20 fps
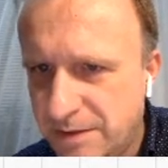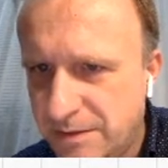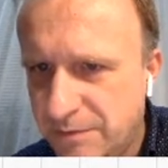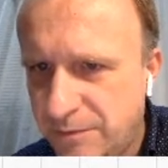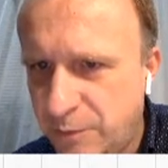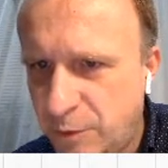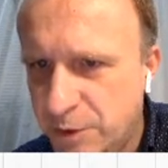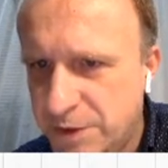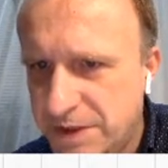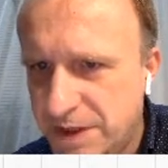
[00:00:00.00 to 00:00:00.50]

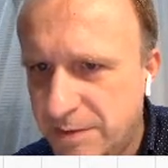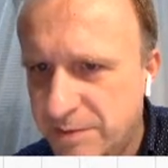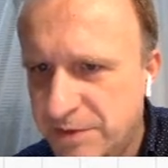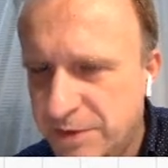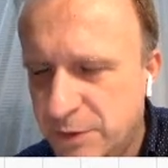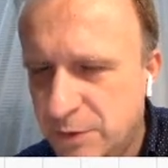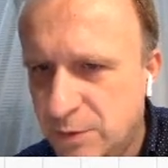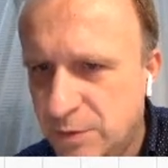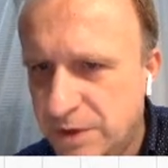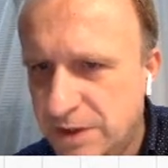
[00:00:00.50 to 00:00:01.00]
4
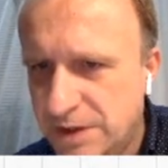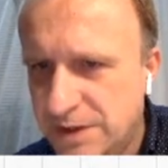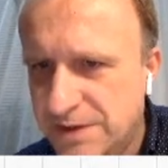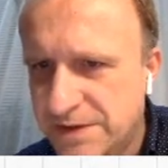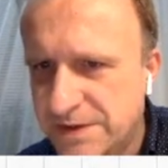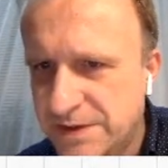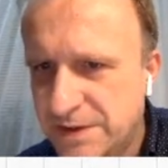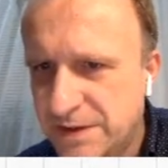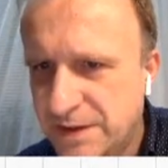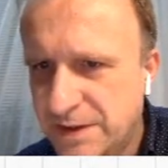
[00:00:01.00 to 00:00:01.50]
times 2
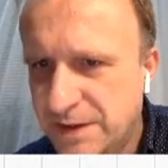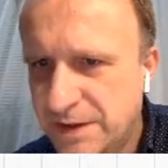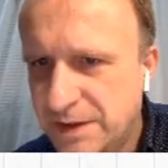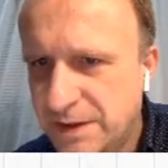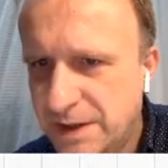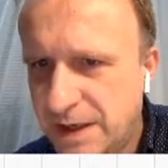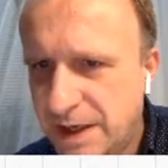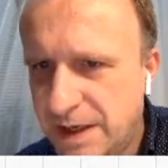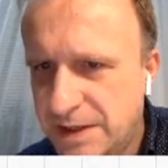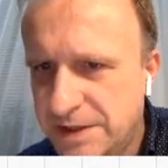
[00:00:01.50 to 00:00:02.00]
is
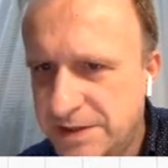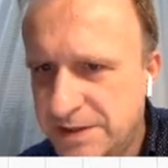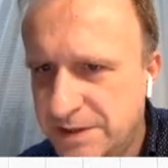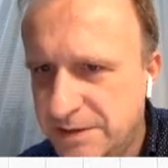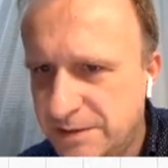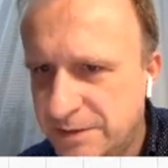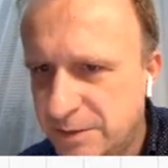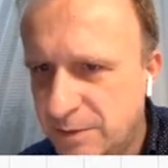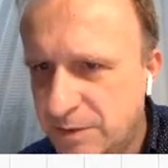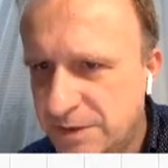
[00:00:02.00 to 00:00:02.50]
8,
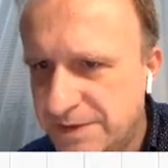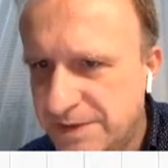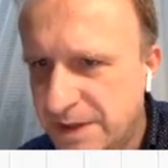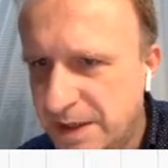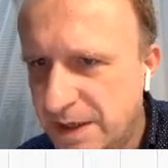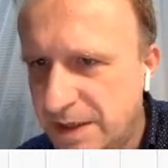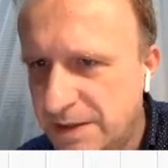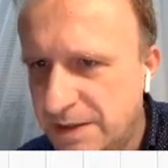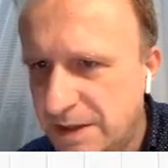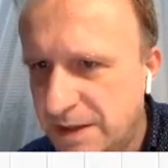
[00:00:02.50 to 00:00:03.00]
so it's
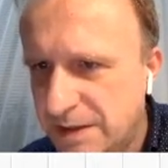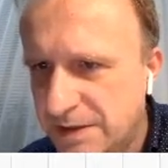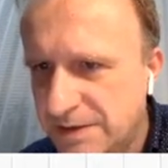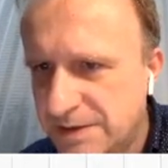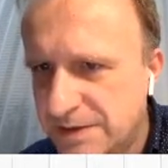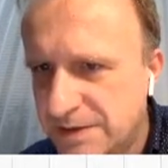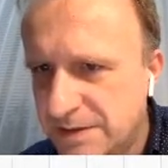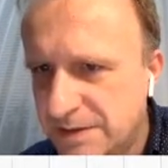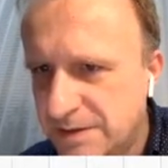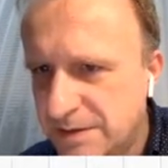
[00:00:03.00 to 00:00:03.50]

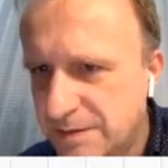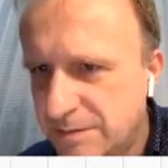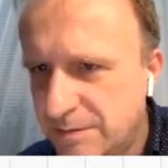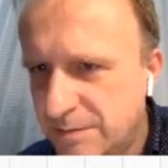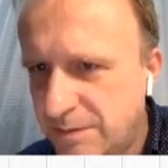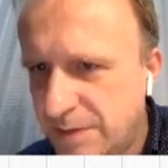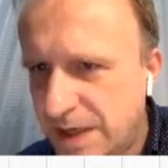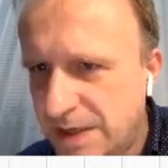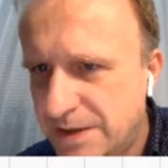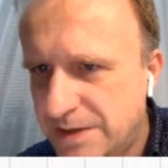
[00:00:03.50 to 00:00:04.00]
8x
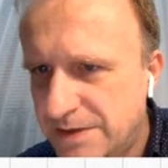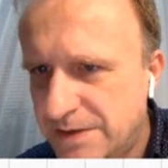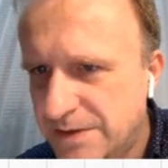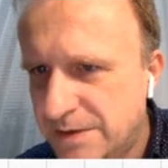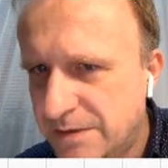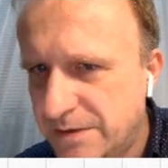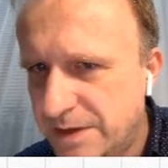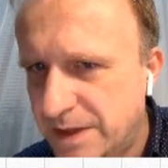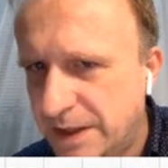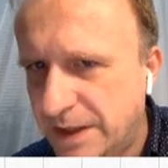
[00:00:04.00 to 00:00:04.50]
minus
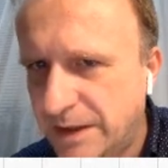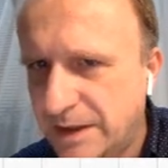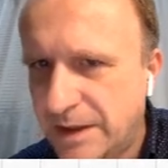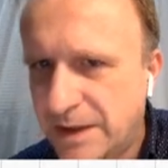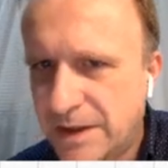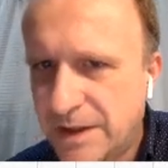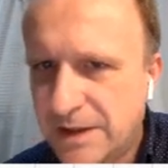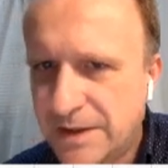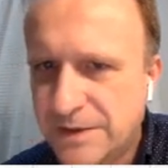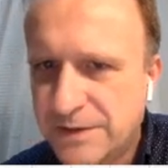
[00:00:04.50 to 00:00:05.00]
3.
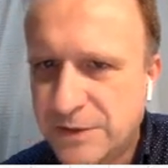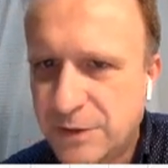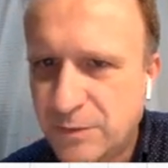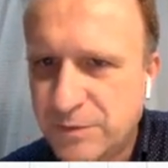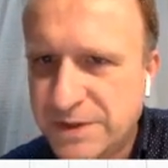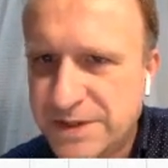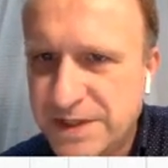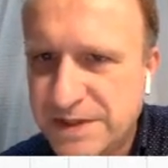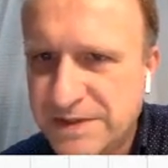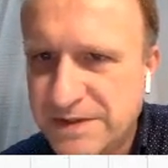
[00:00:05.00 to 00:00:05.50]
So
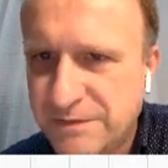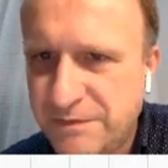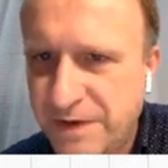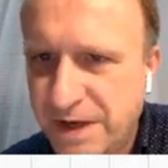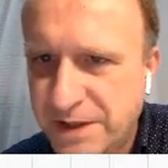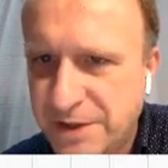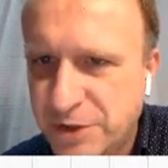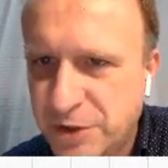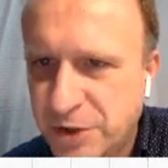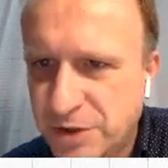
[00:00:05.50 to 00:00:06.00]
this
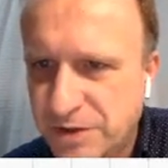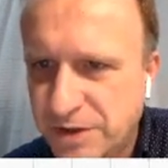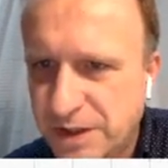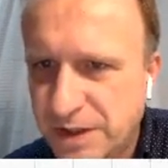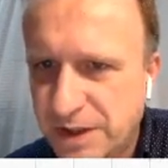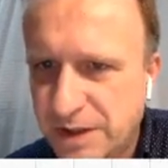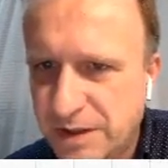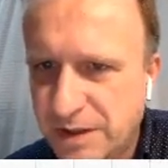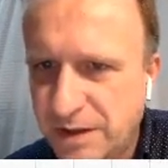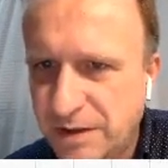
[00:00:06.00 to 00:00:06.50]
function
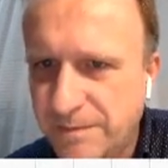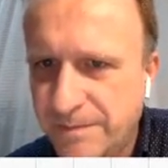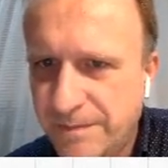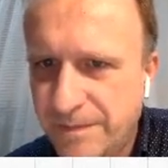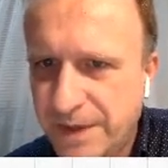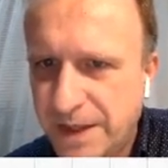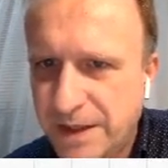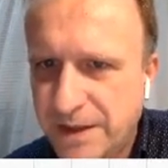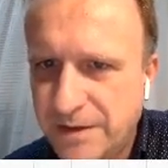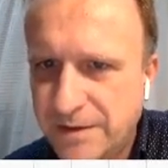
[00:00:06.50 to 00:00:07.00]
here,
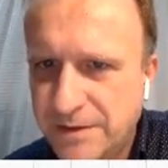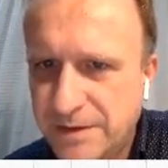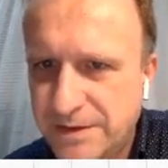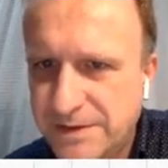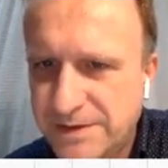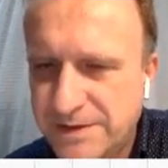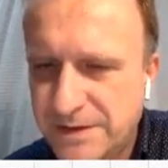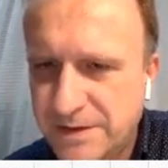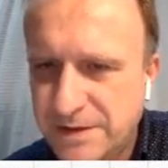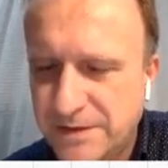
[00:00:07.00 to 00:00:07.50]

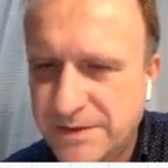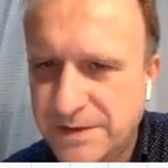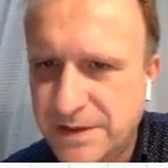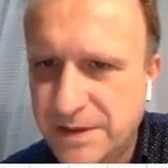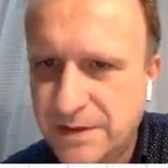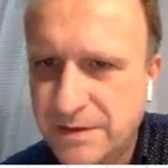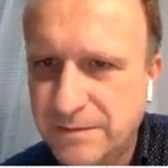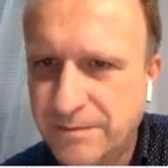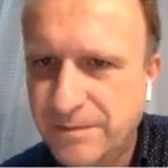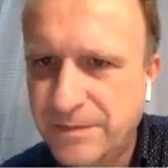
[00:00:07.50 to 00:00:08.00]
it's
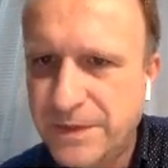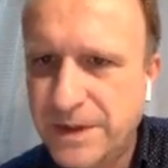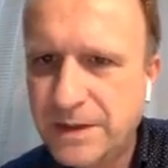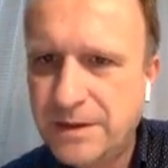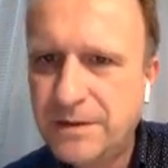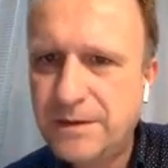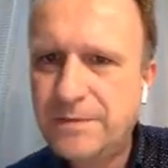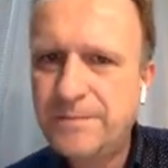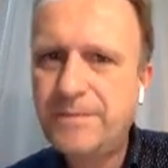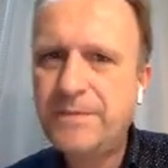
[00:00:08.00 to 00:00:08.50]
the
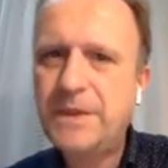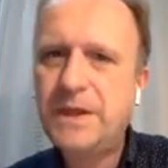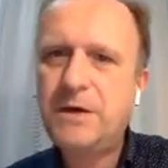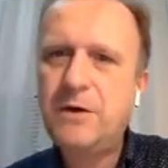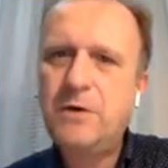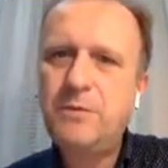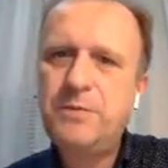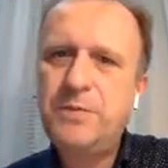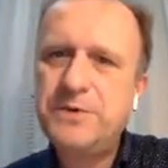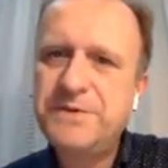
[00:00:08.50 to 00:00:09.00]

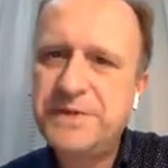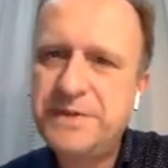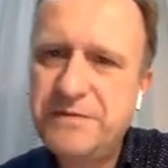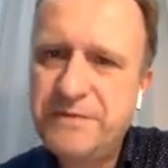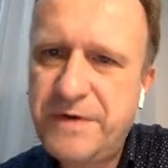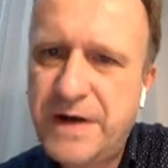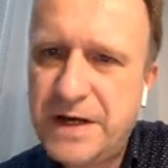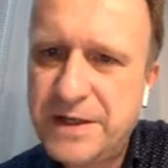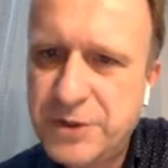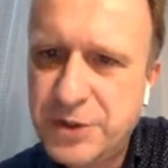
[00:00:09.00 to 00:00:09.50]
composite
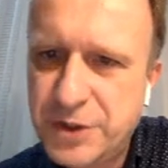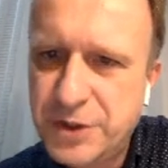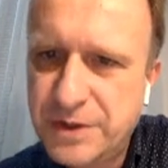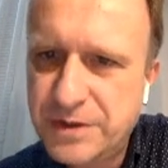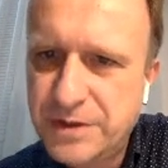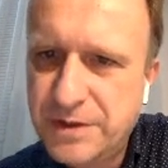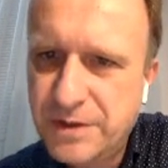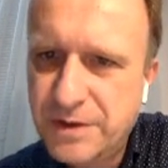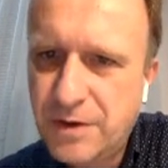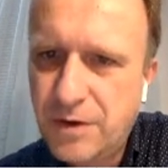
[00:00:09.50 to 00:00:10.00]

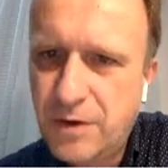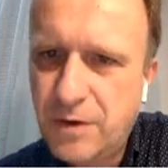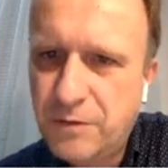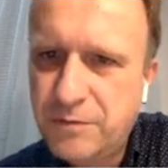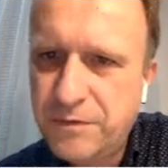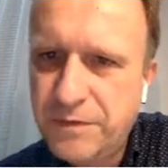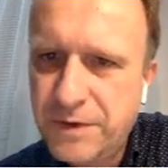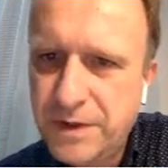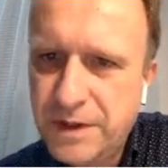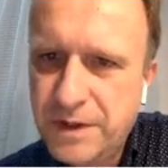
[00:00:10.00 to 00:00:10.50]
function
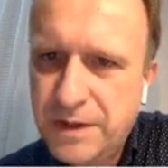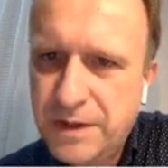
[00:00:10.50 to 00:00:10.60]
of